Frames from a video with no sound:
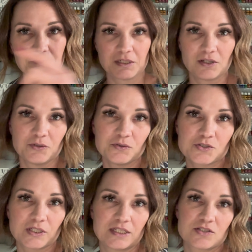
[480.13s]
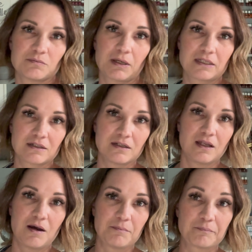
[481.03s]
below to get to my little
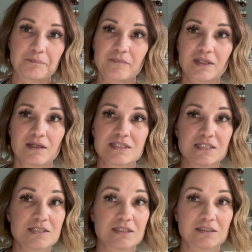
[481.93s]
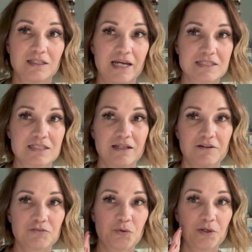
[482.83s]
seasonal class that I
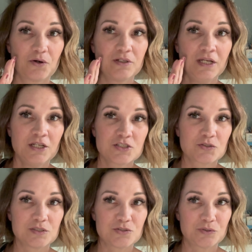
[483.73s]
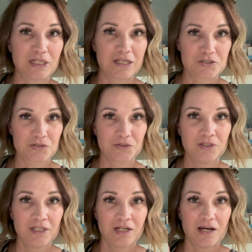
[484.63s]
have going on so that you can enter
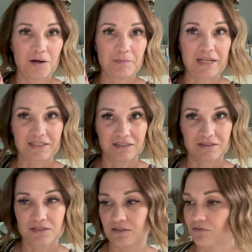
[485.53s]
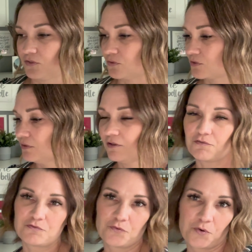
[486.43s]
and get this diffuser
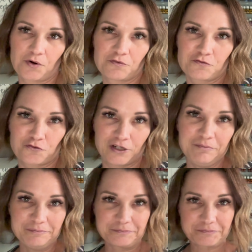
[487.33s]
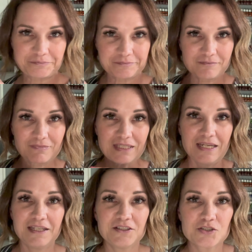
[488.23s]
for free.
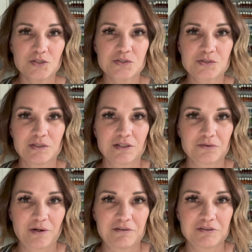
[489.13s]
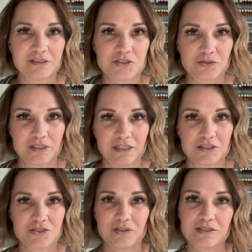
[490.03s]
And there's also another raffle that you can
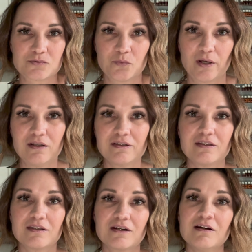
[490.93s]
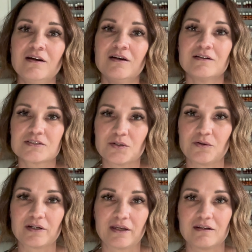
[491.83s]
enter as well in there. So
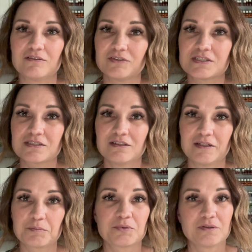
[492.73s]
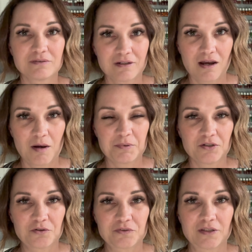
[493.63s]
again, if it's still April, hop on
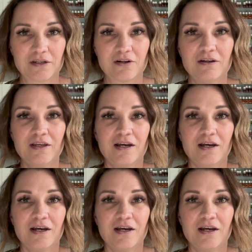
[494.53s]
over there.